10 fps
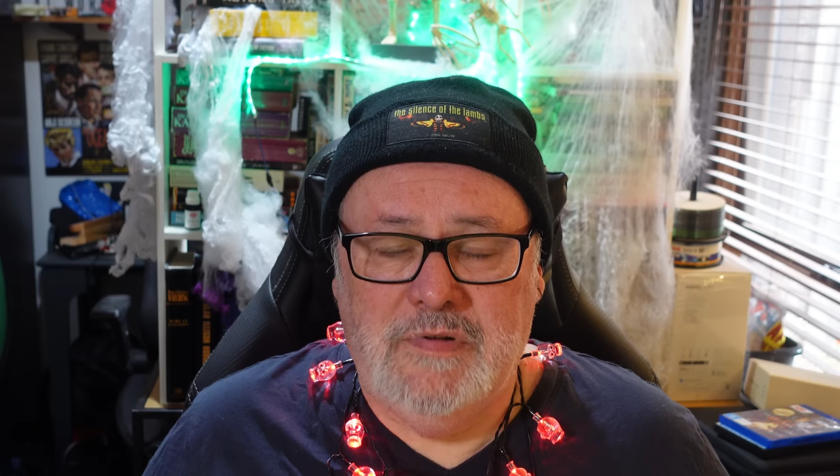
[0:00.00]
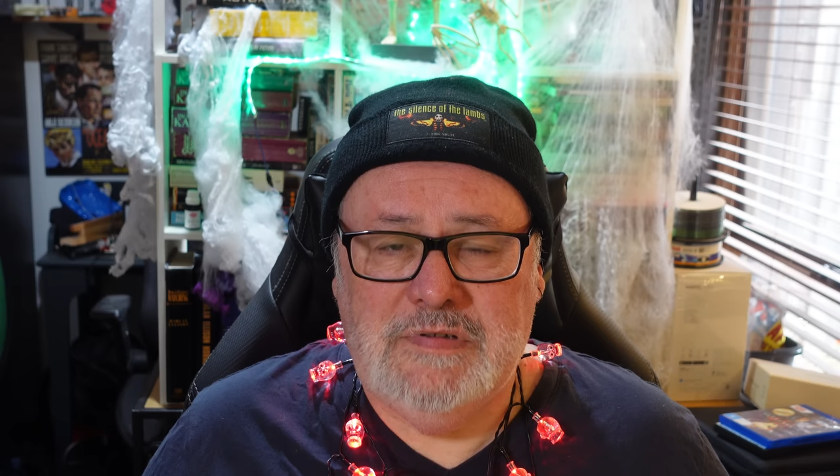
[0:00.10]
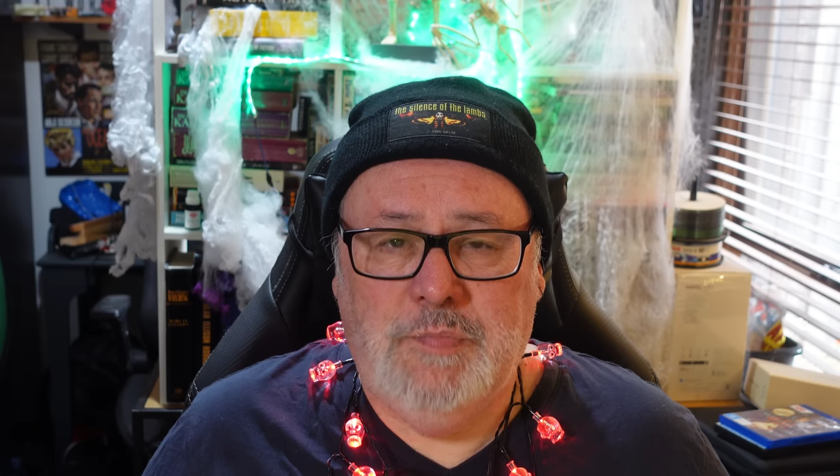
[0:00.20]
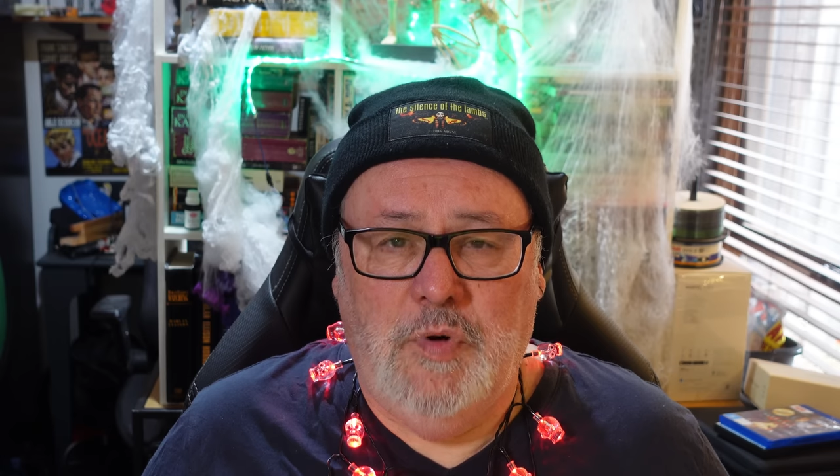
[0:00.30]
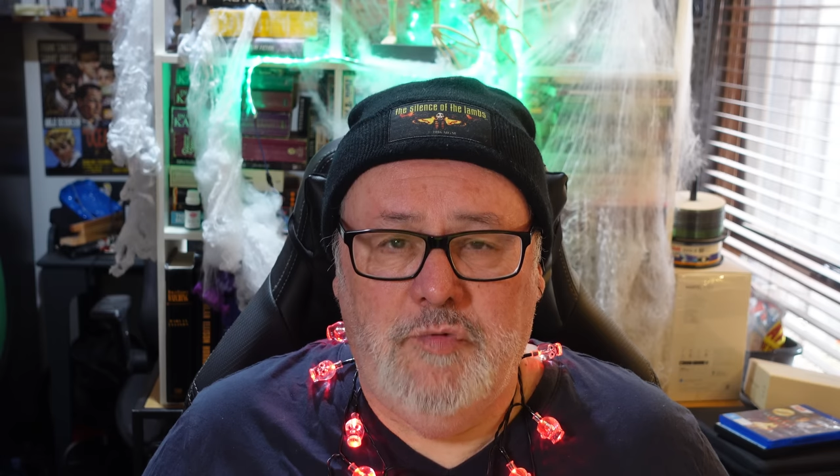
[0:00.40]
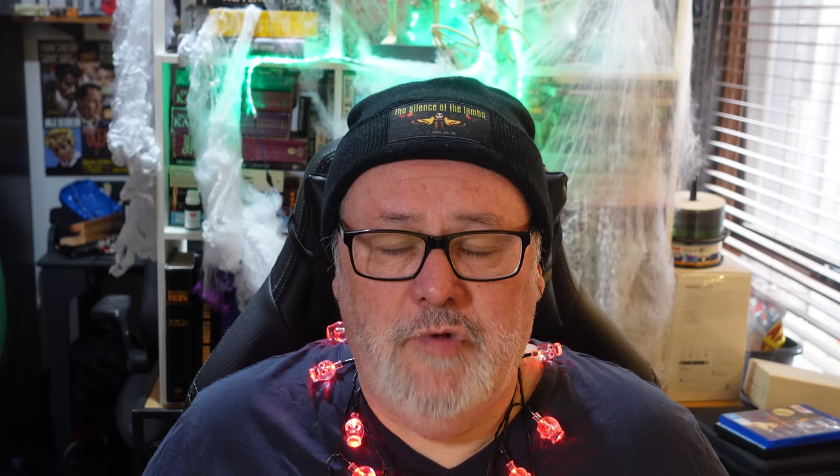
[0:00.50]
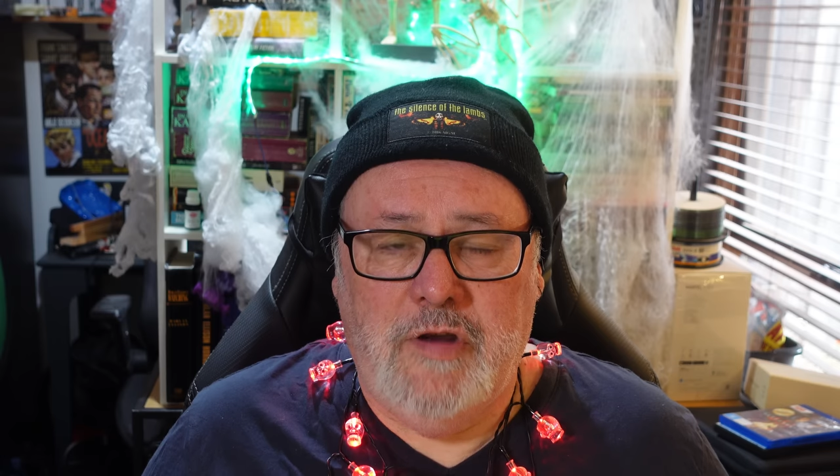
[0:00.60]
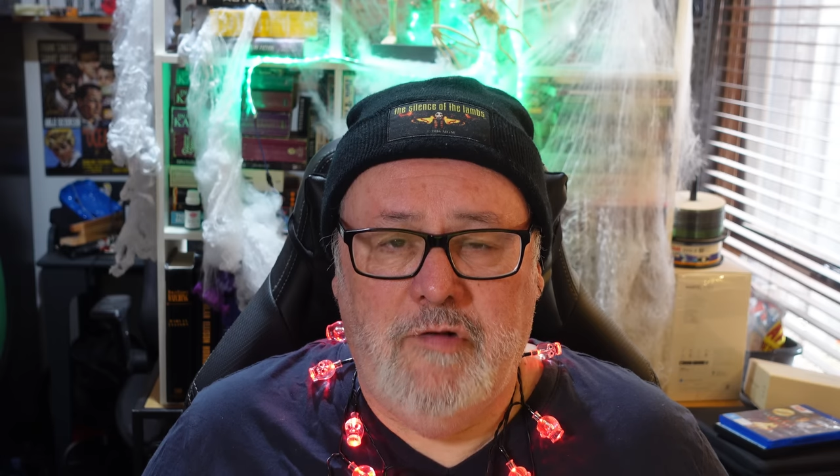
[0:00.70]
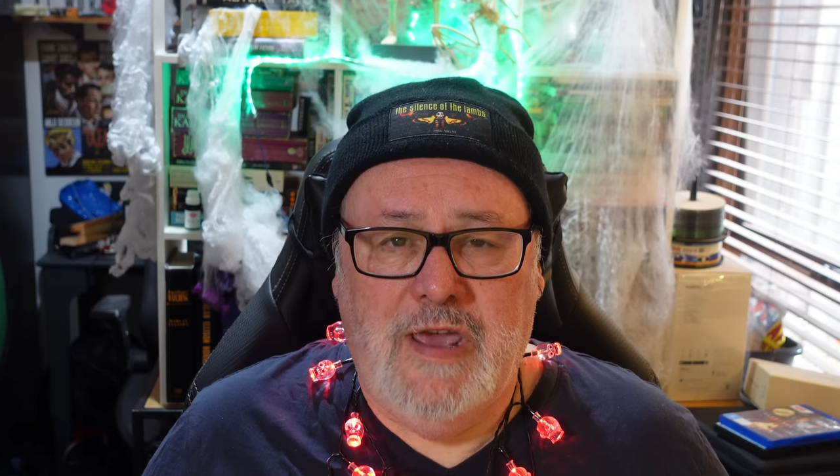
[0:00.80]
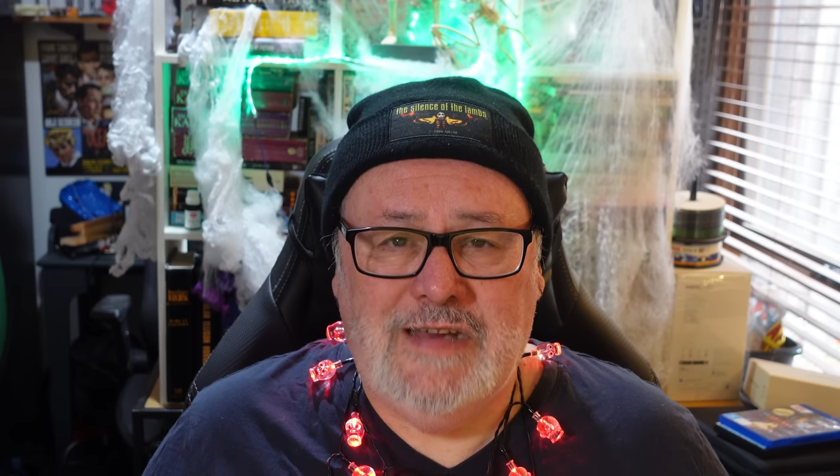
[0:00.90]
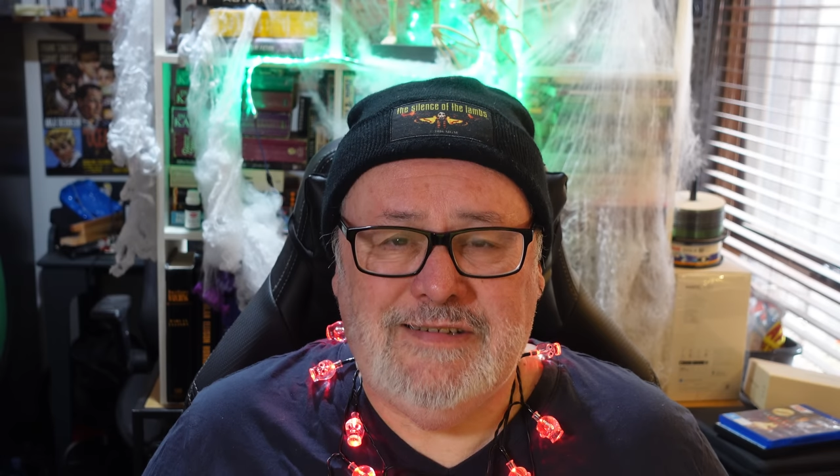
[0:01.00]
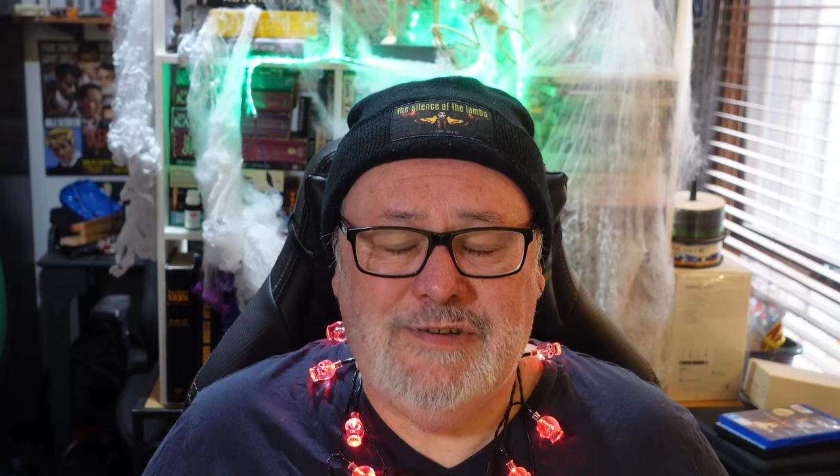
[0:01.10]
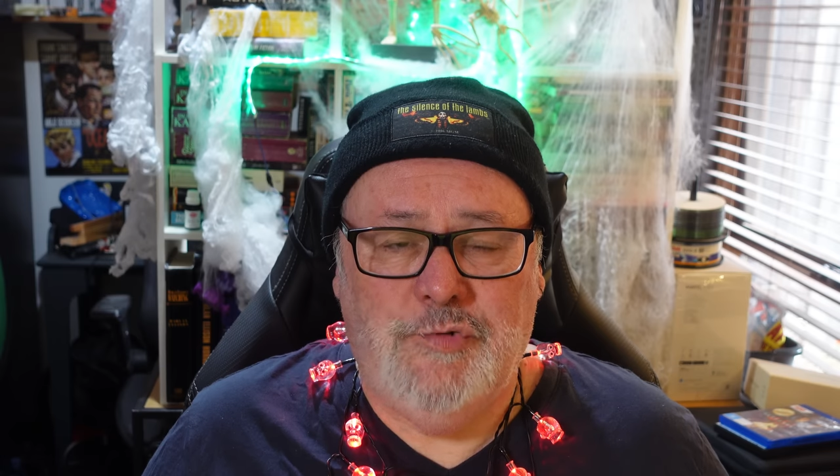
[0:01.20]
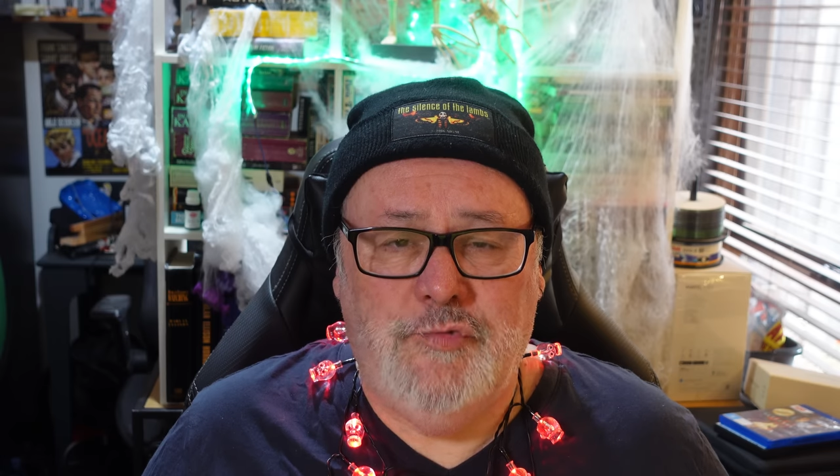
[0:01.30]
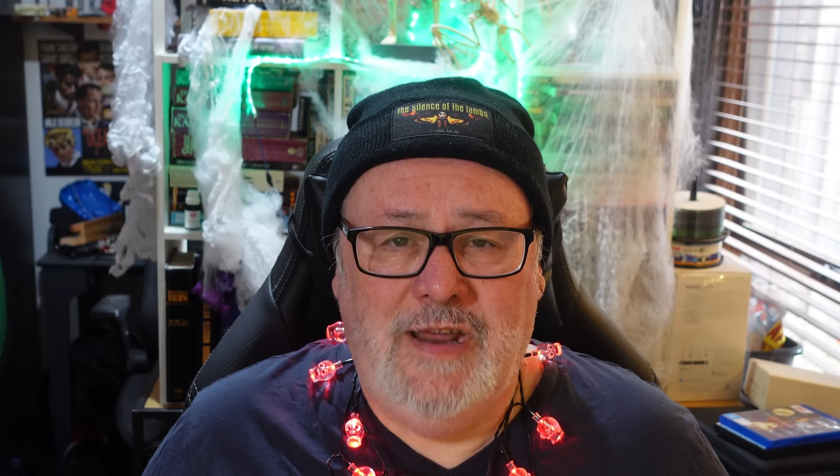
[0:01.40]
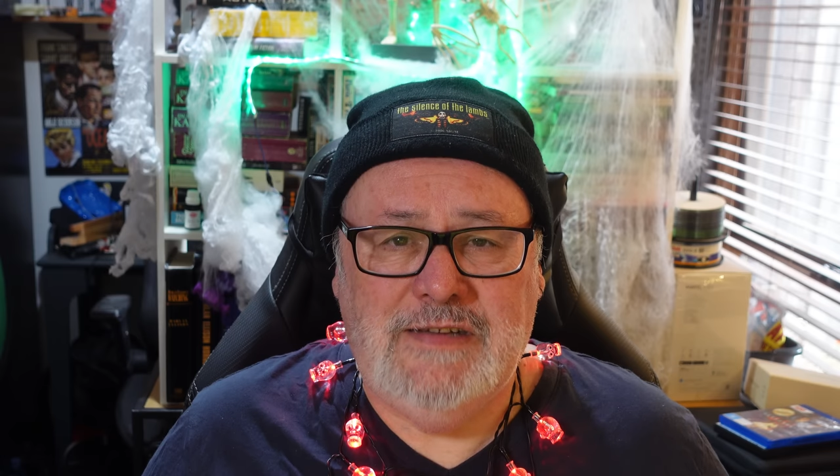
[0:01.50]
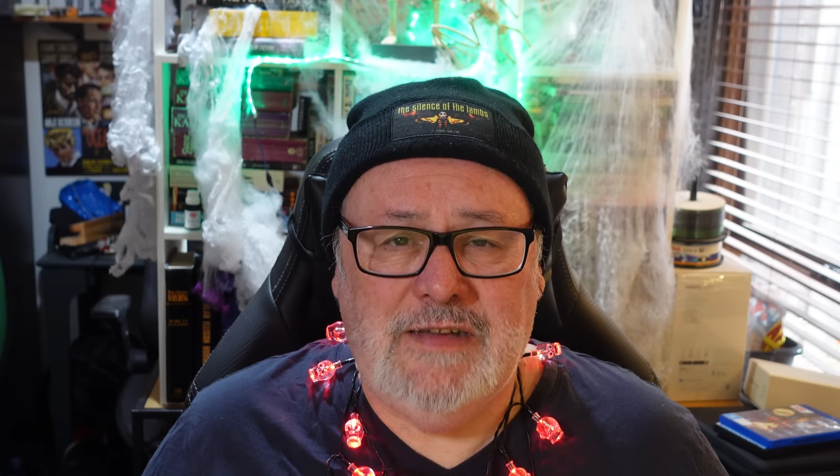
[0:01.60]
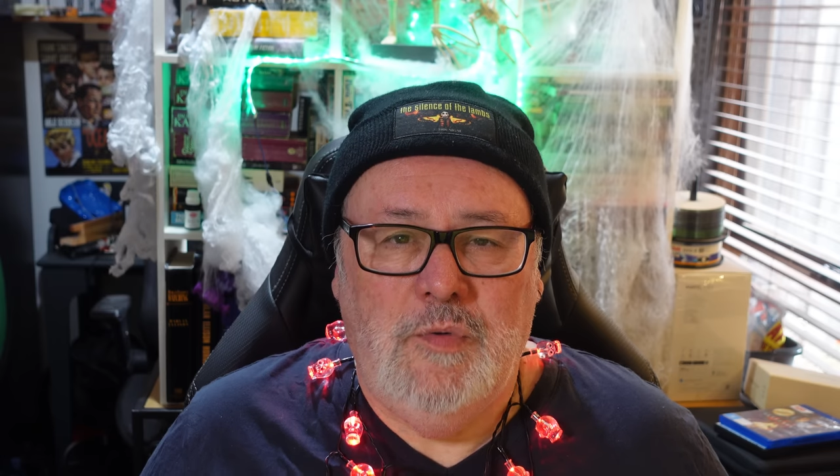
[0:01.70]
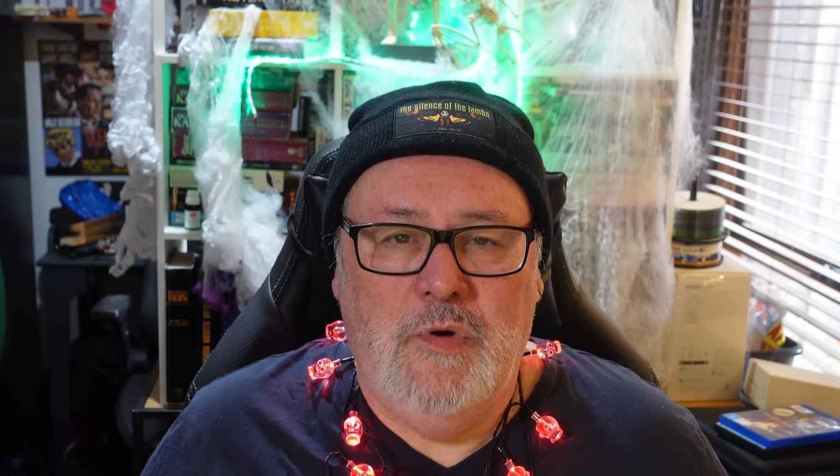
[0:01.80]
of Sport, Recreation and Racing.